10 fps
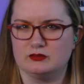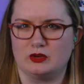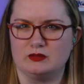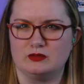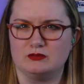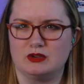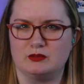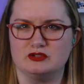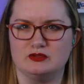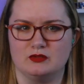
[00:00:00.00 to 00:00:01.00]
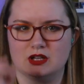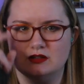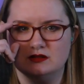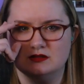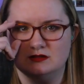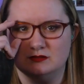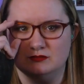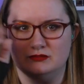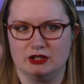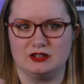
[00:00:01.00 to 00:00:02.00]
Why, why would you want
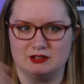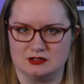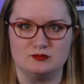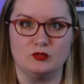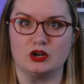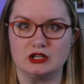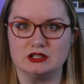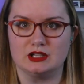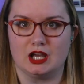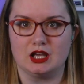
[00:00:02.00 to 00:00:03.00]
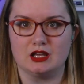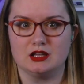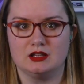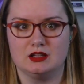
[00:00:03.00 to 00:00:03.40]
billions more to die?